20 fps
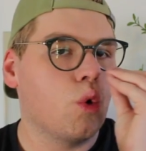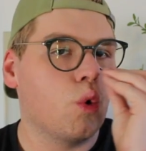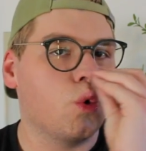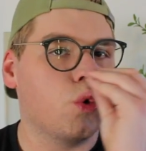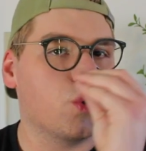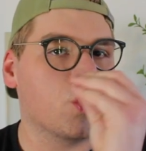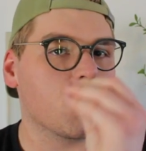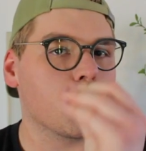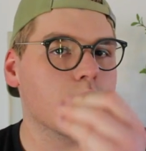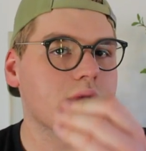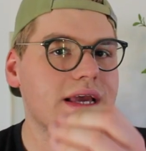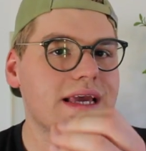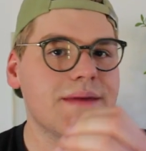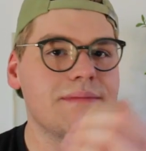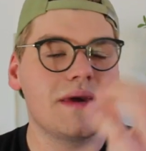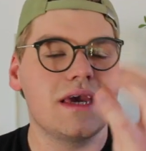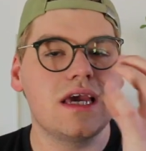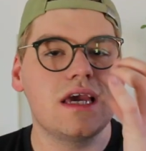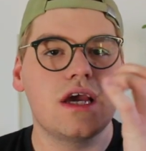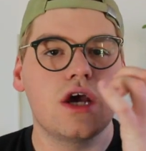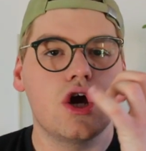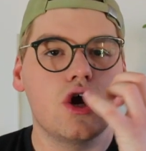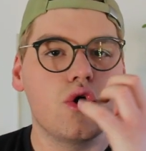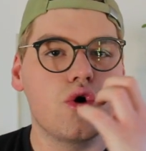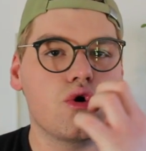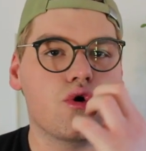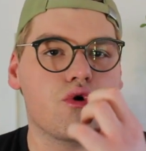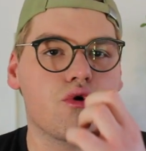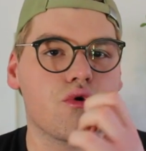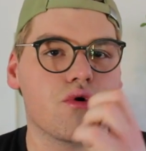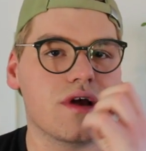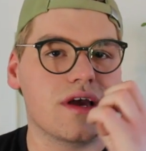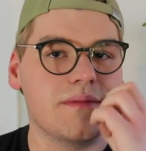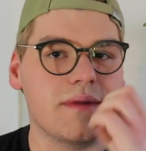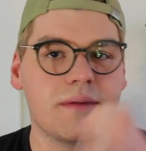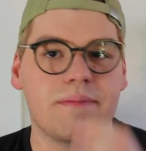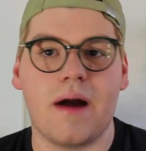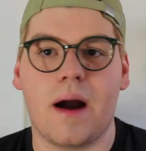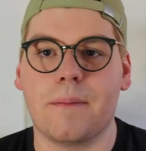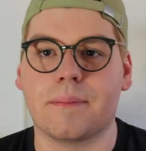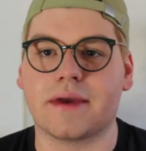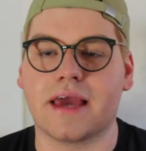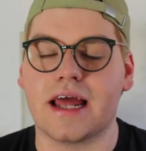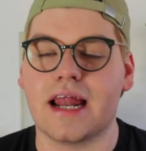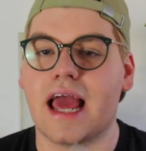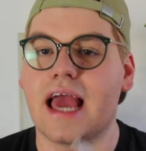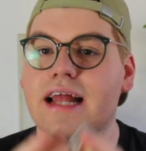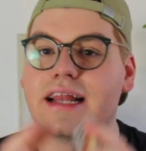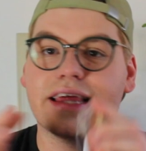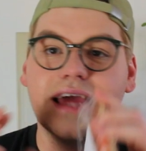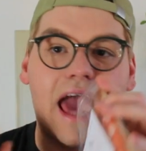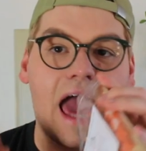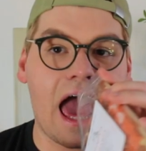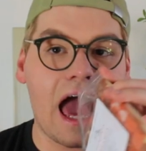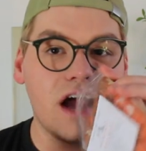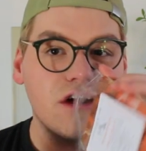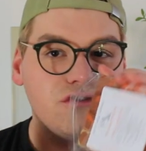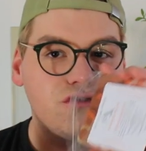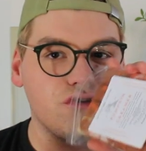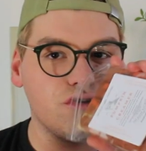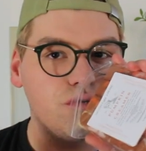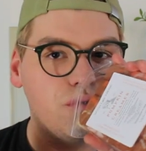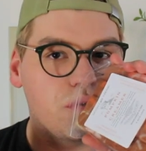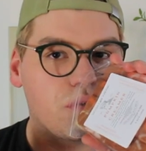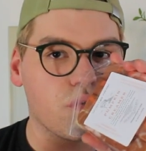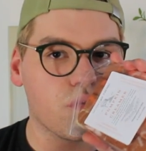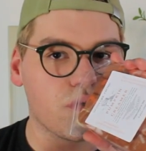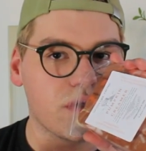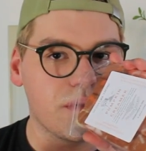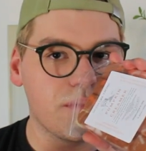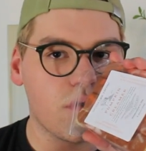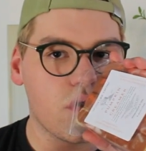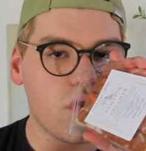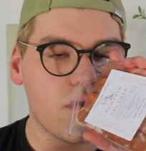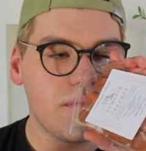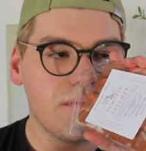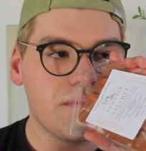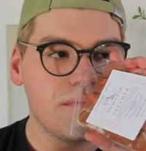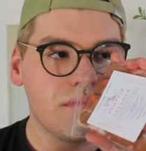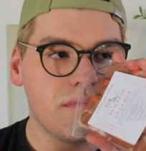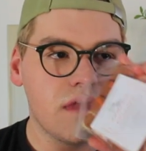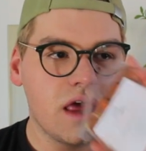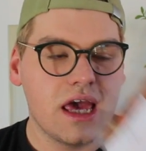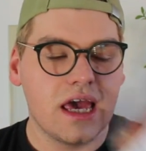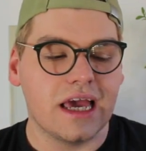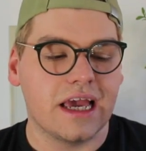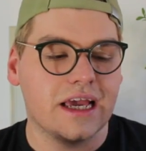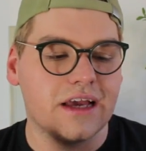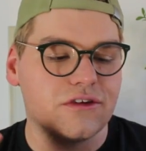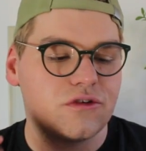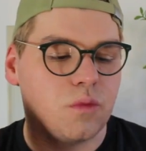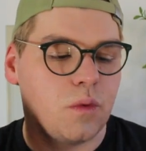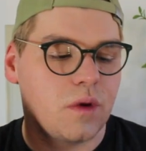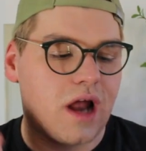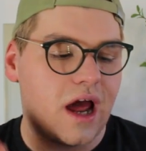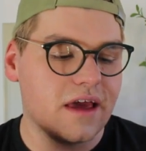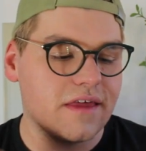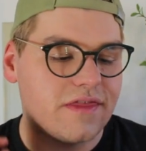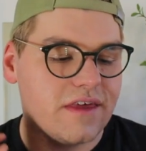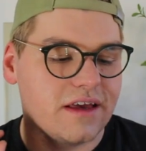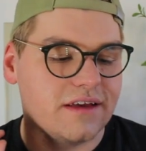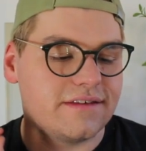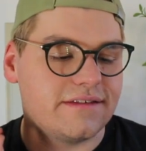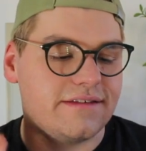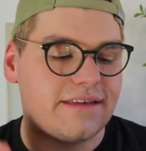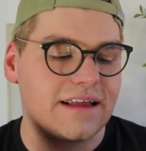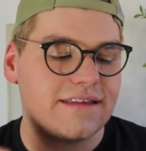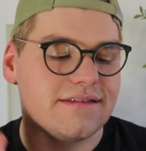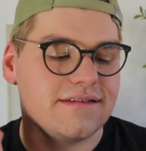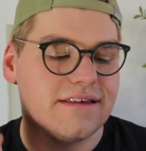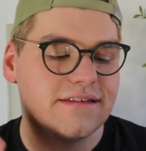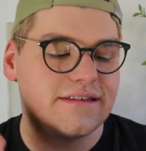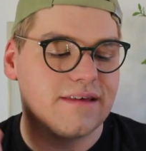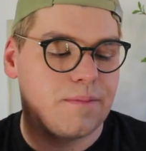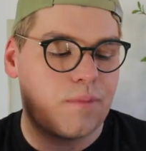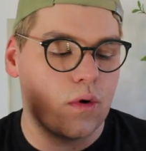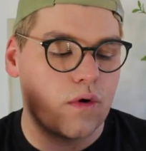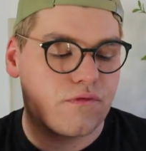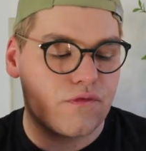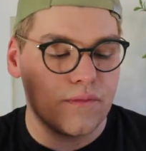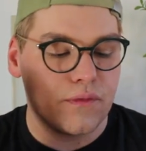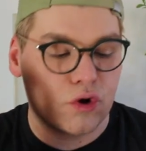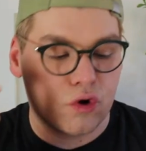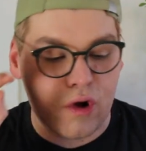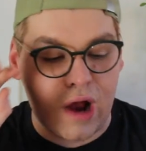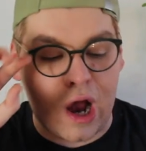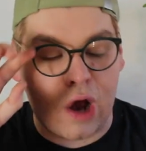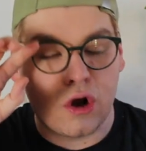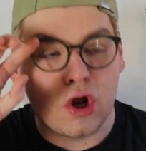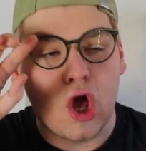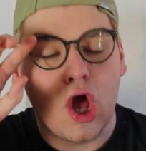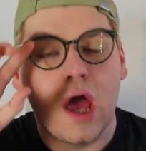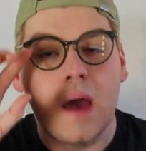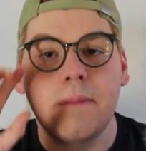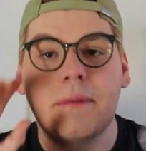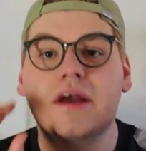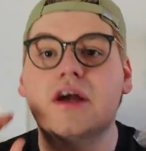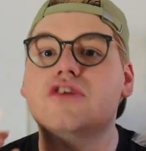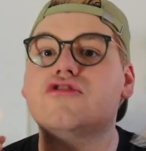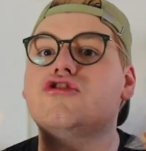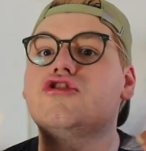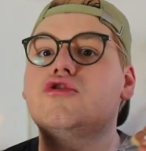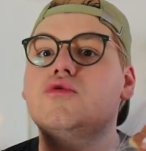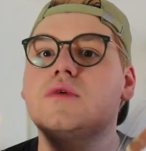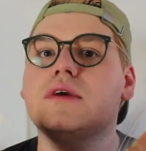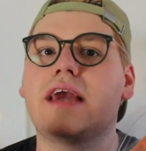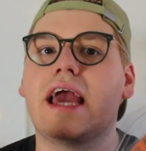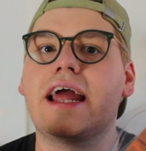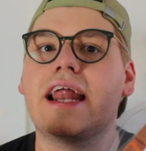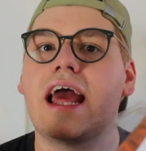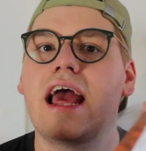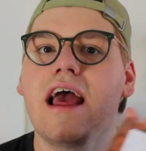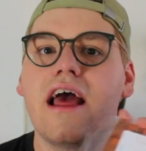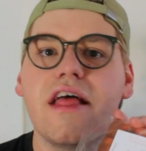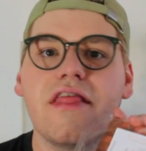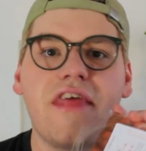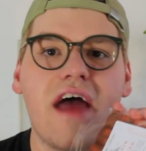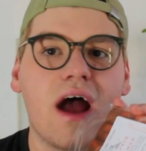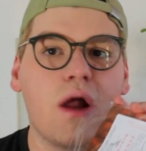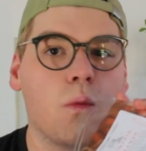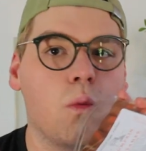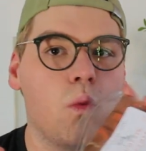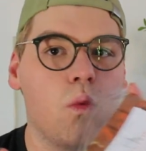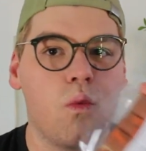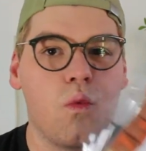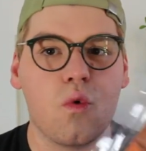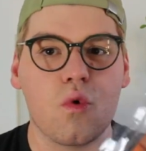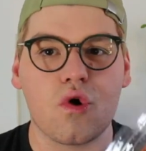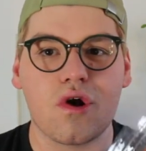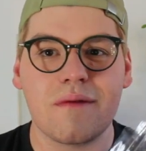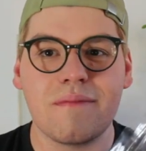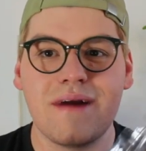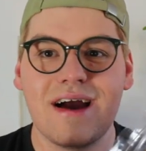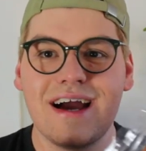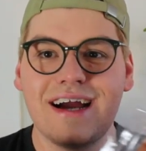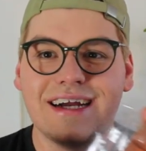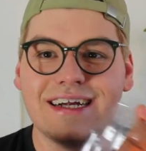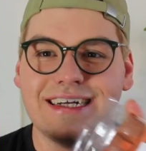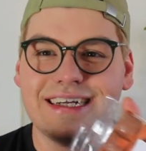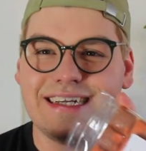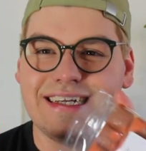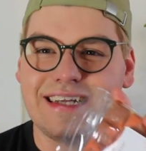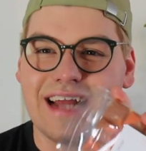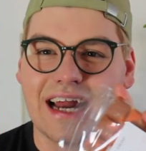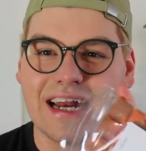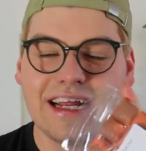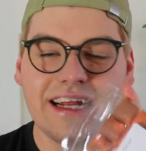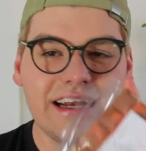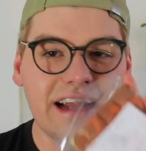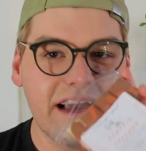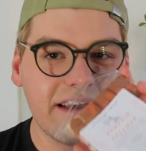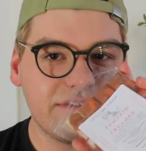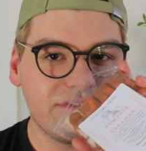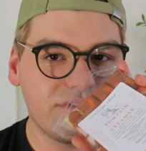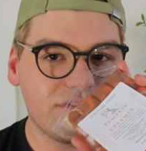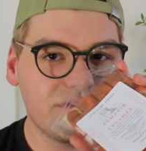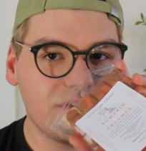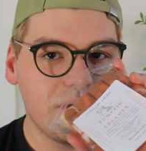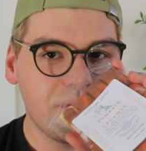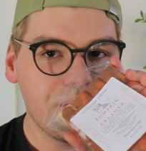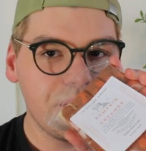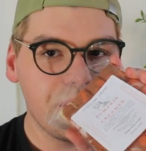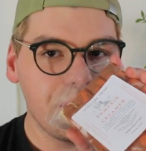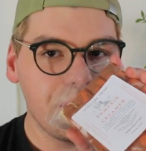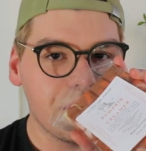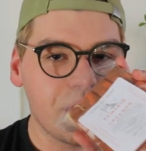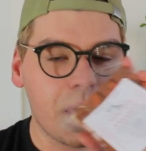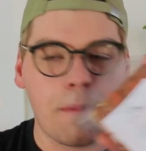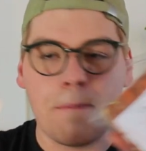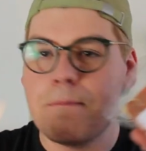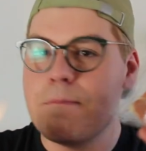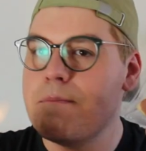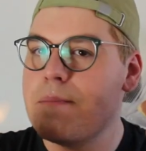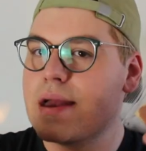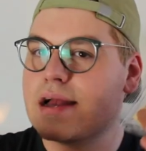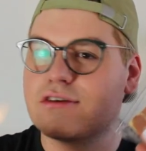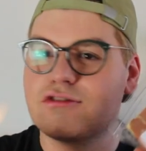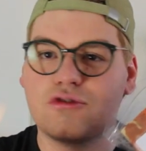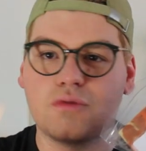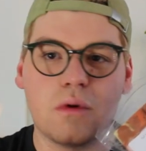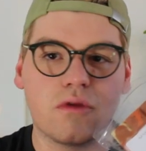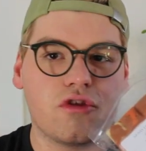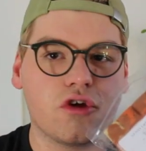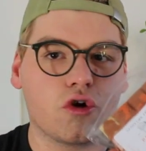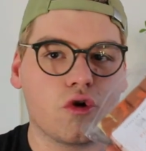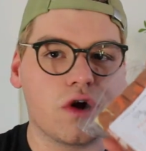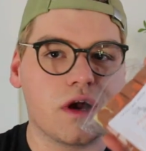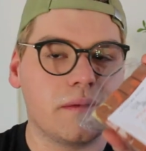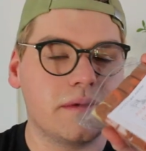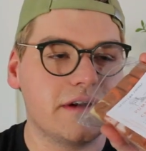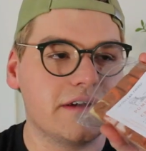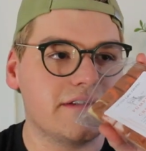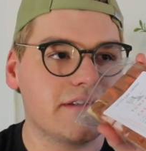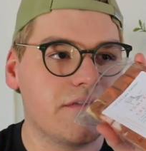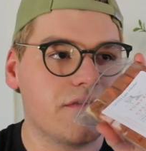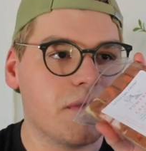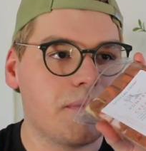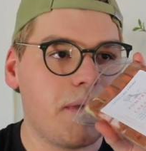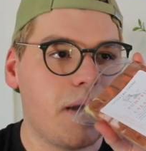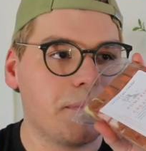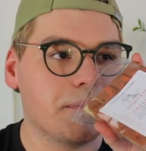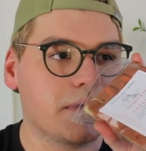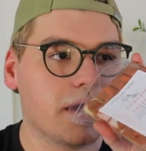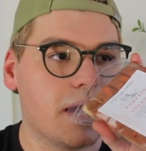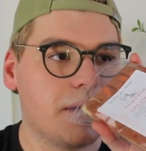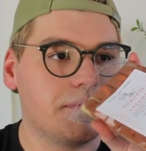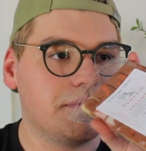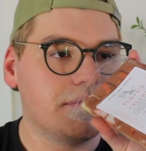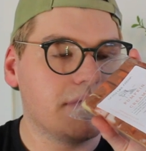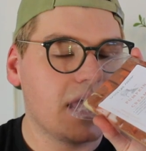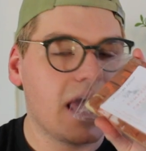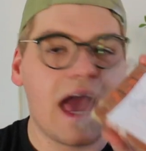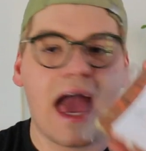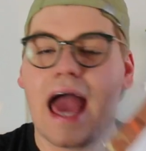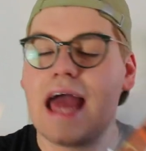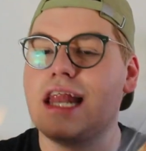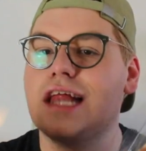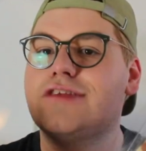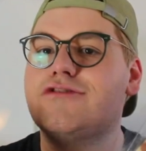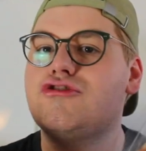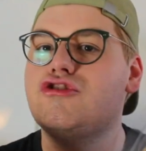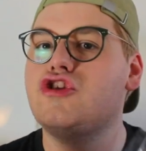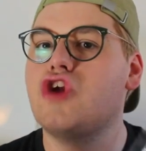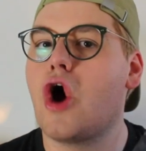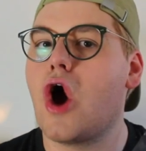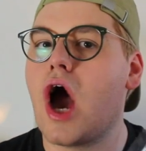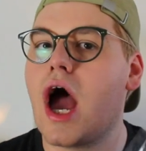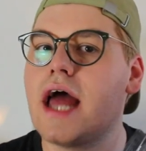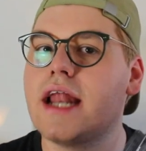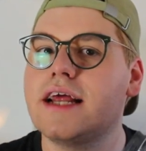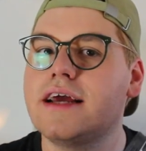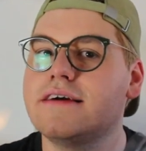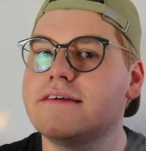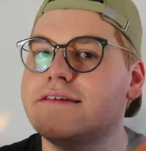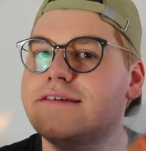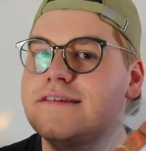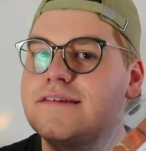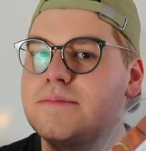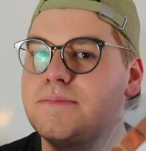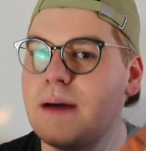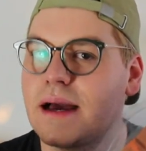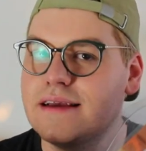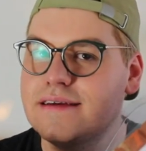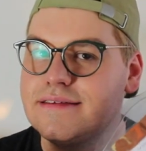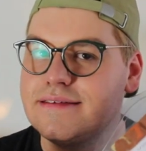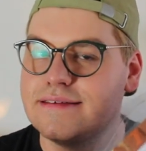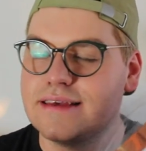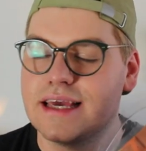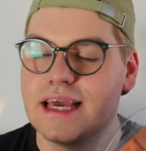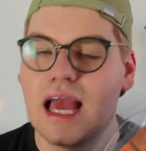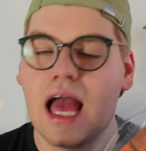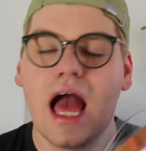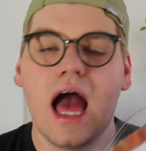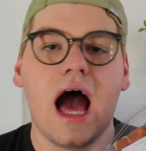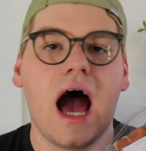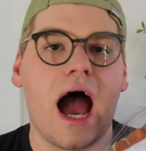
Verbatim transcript: creamy, creamy pumpkin, and cashew creamer is what I think sets this apart from the crowd, because you get that warm nuttiness mixed with the creaminess of the pumpkin, and it's not spicy.